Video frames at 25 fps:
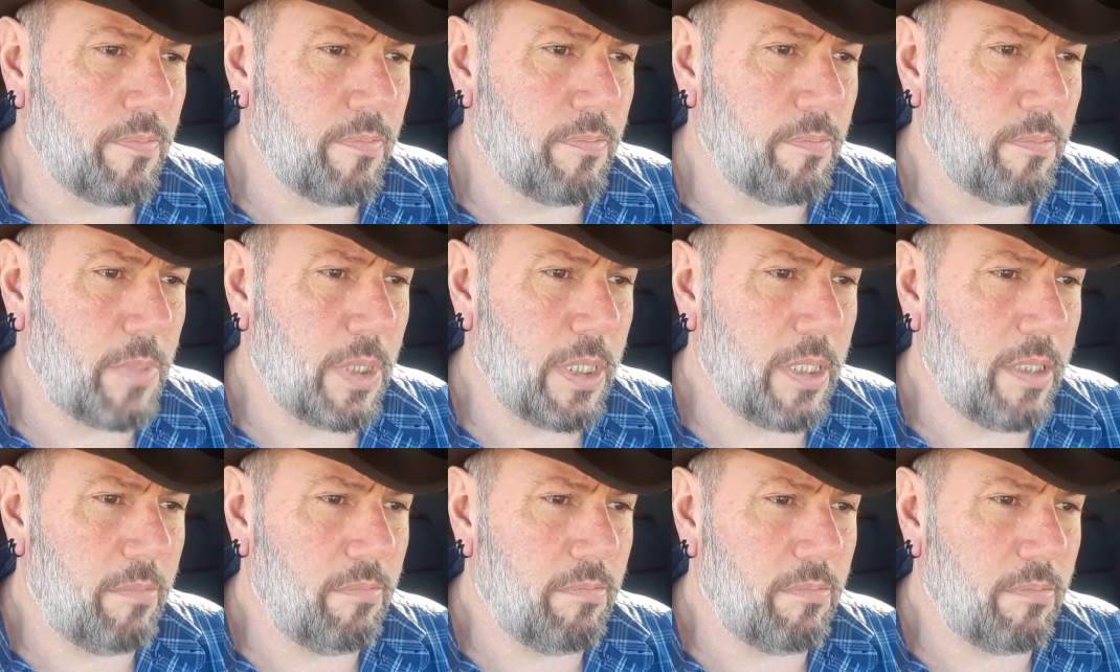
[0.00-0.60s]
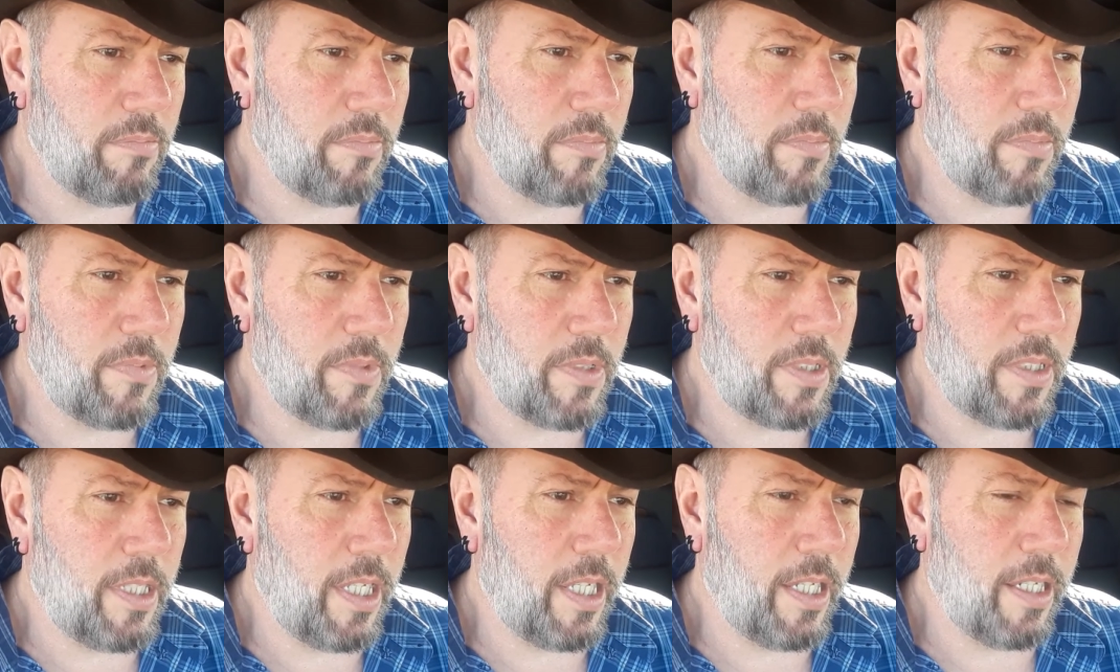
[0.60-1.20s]
but
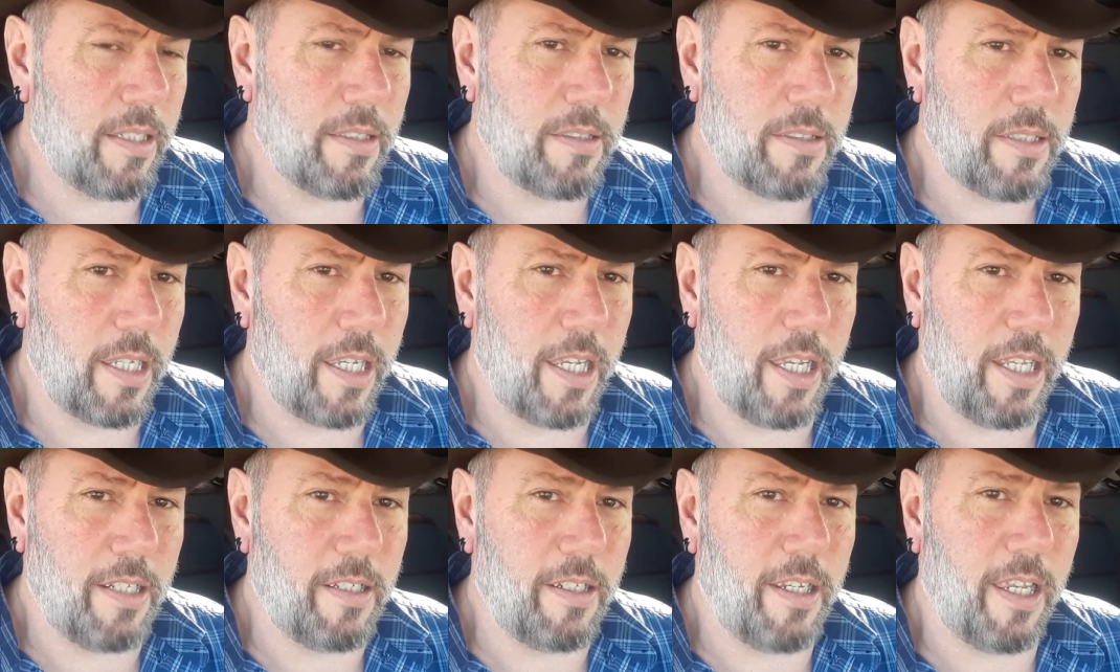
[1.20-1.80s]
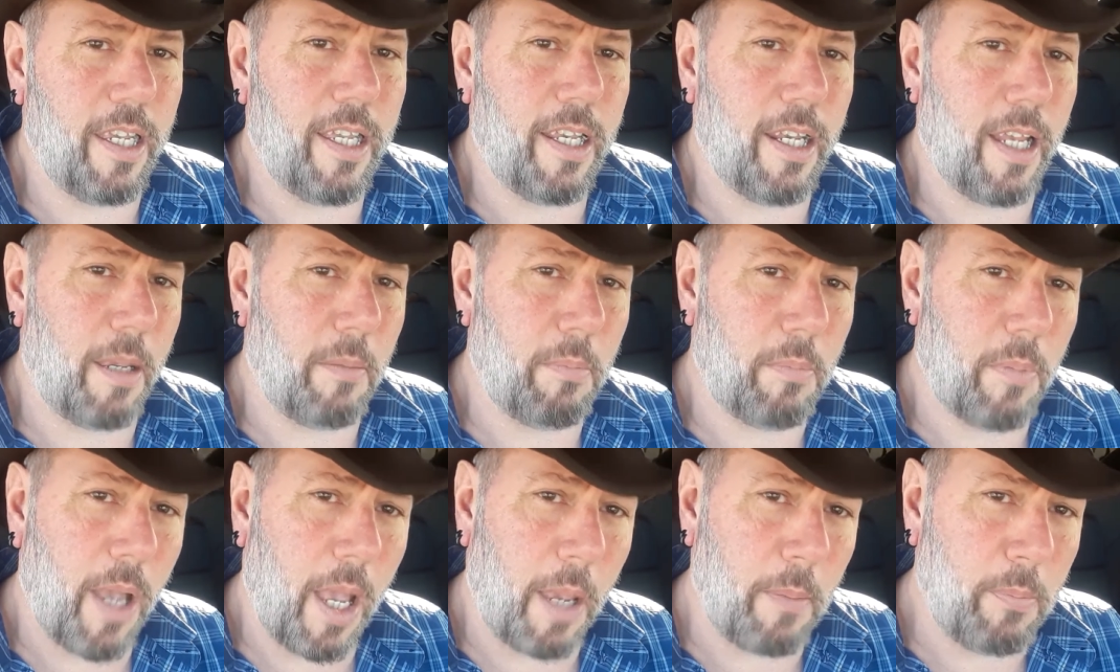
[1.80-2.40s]
yeah, and and I
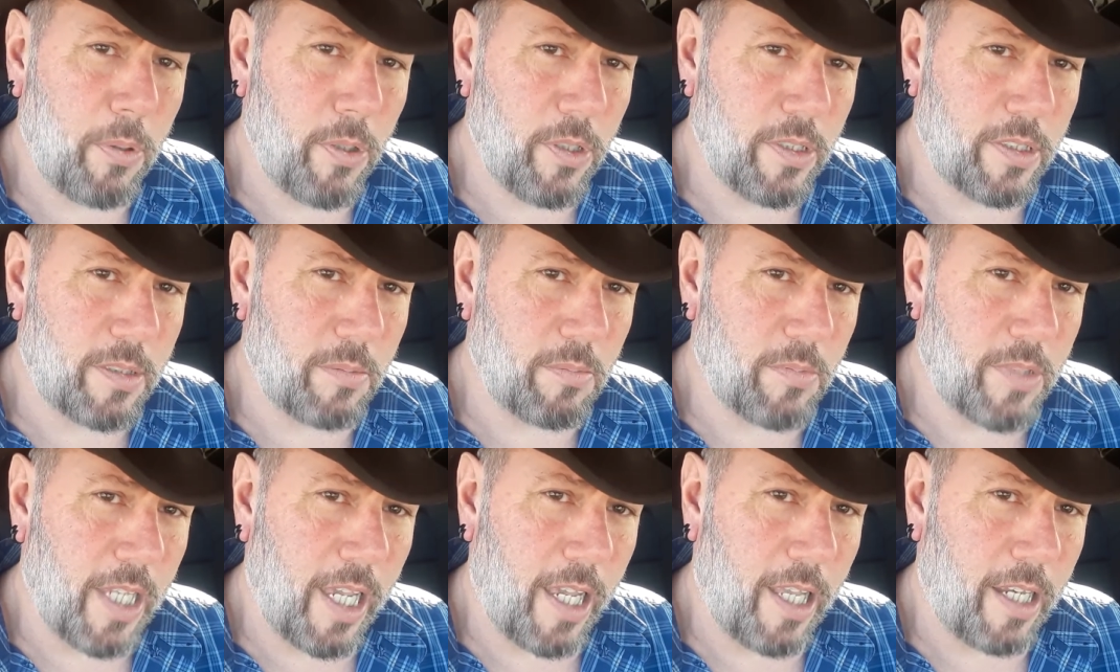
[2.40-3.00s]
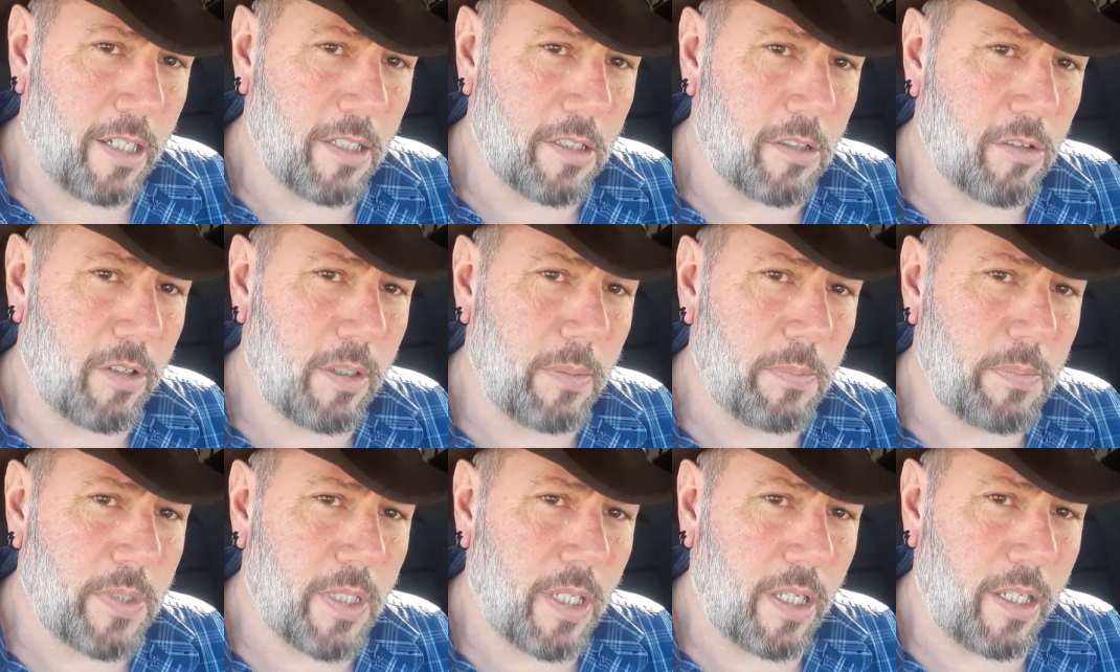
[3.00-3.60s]
I put some Talon
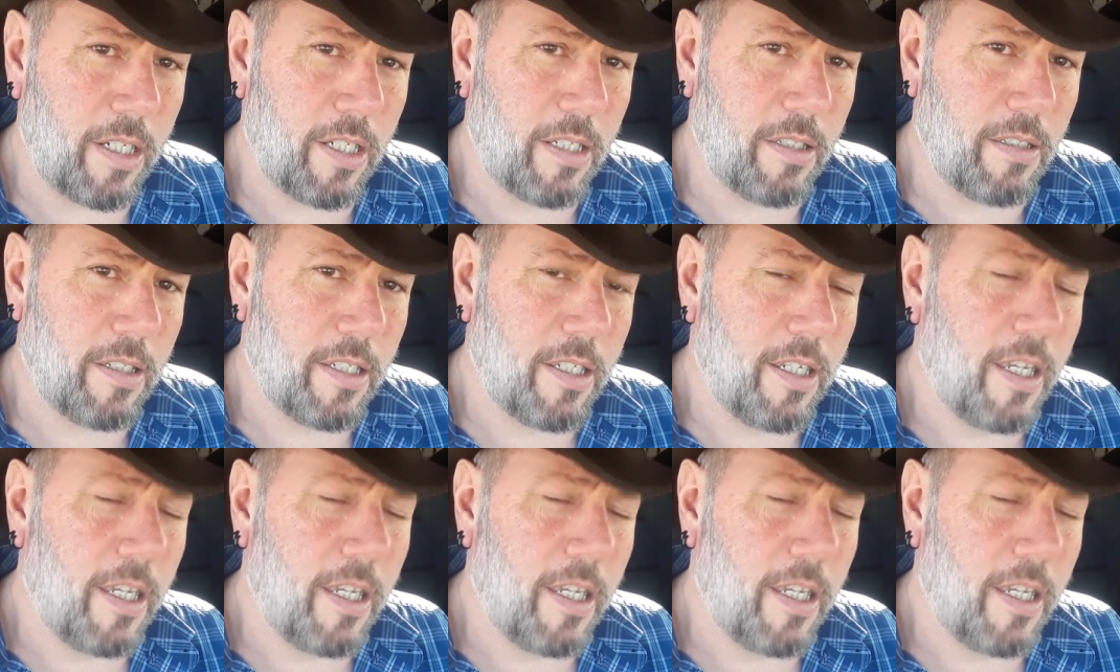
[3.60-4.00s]
grips on it.